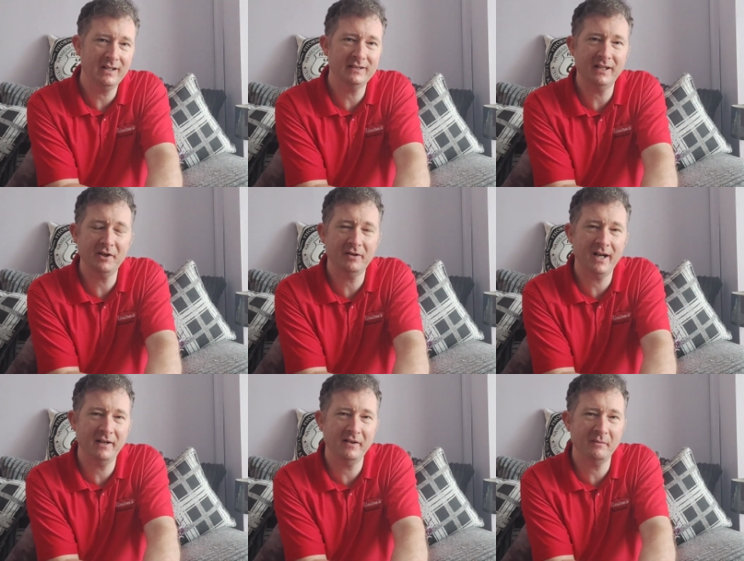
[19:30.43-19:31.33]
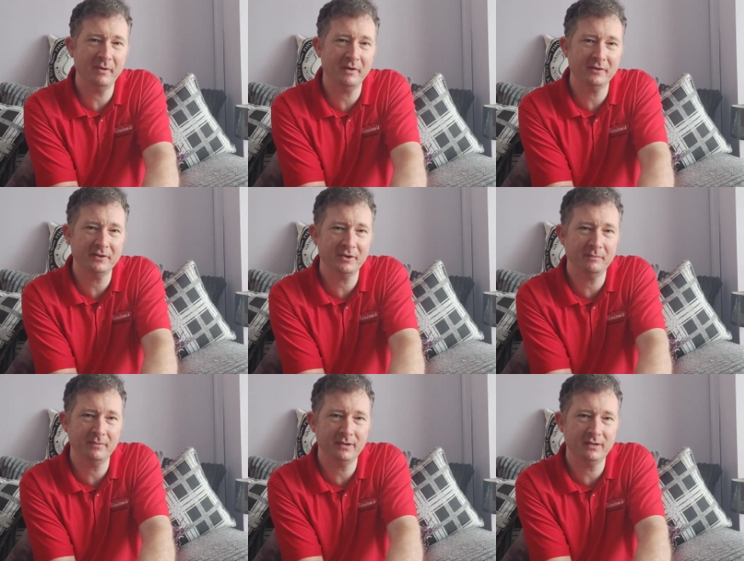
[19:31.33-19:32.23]
That's how crazy the world has
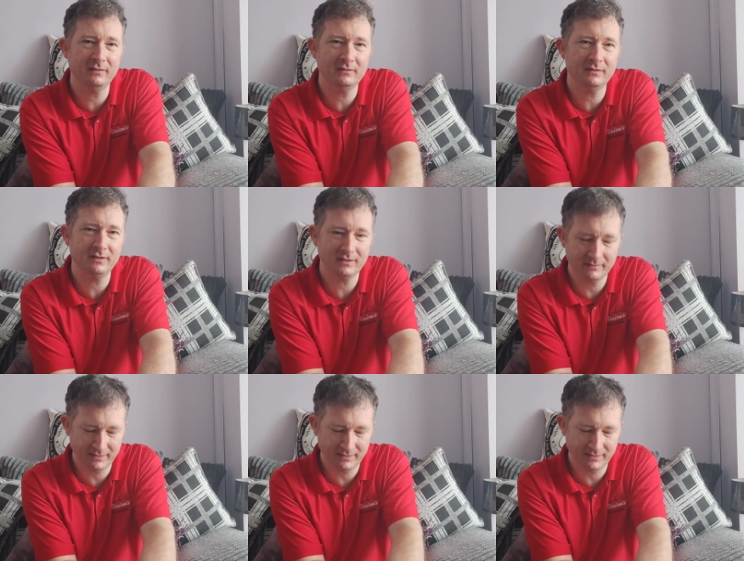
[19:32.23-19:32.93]
come to. Do you know